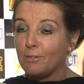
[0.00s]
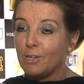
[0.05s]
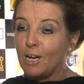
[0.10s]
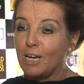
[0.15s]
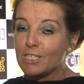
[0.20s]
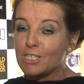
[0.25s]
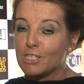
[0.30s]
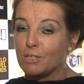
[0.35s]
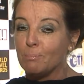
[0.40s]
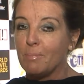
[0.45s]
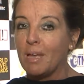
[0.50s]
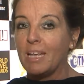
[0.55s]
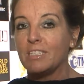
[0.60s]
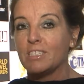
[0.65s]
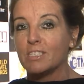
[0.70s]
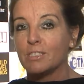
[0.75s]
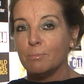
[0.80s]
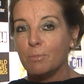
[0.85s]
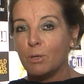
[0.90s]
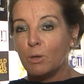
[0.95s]
Nigel
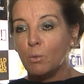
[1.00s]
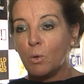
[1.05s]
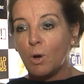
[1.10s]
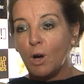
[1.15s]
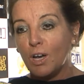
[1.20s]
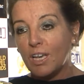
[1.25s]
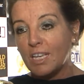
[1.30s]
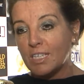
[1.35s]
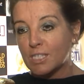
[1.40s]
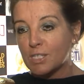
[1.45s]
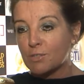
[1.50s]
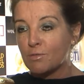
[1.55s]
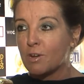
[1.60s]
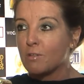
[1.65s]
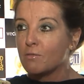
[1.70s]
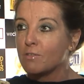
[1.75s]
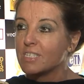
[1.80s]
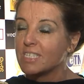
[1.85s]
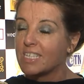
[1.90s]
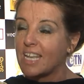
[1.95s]
Mendham, who got his
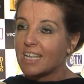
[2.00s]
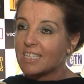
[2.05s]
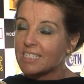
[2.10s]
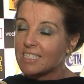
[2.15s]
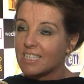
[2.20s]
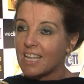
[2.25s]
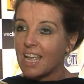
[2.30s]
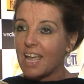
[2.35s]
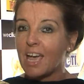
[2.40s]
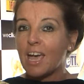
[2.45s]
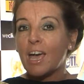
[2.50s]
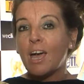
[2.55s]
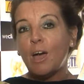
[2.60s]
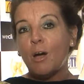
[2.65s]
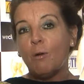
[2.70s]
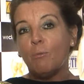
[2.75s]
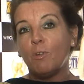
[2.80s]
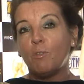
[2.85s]
three rosettes there.